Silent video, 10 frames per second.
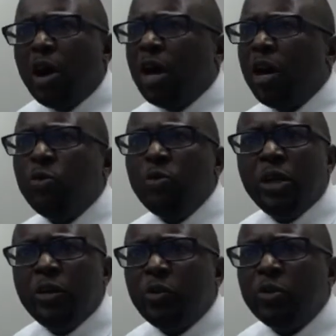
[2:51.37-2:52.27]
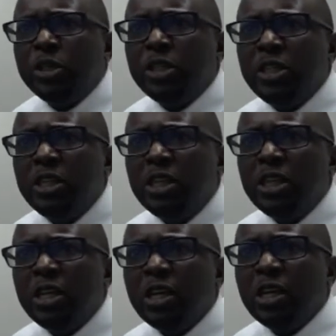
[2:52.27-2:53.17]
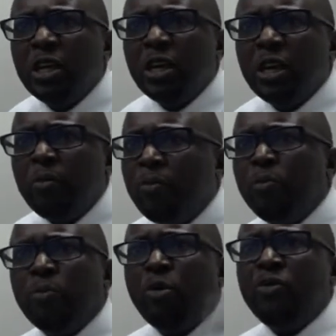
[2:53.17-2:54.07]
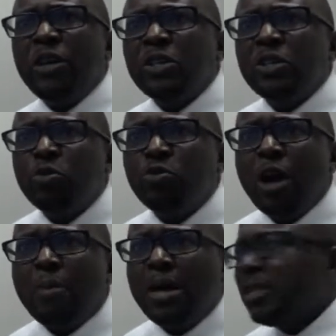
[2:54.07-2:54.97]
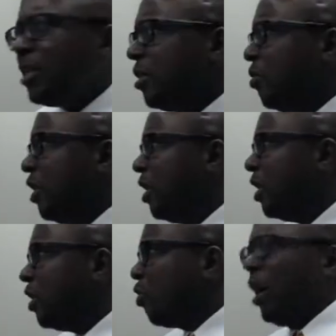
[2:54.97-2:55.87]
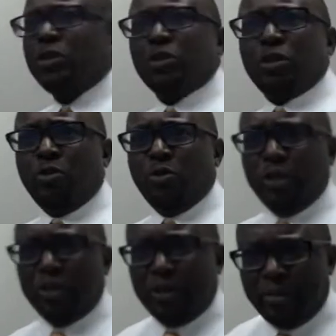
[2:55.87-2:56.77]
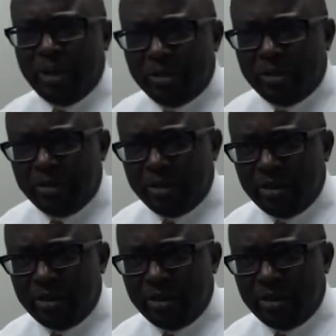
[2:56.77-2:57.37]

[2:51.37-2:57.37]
aren't we encouraging professionals who got master degree to actually go into the military?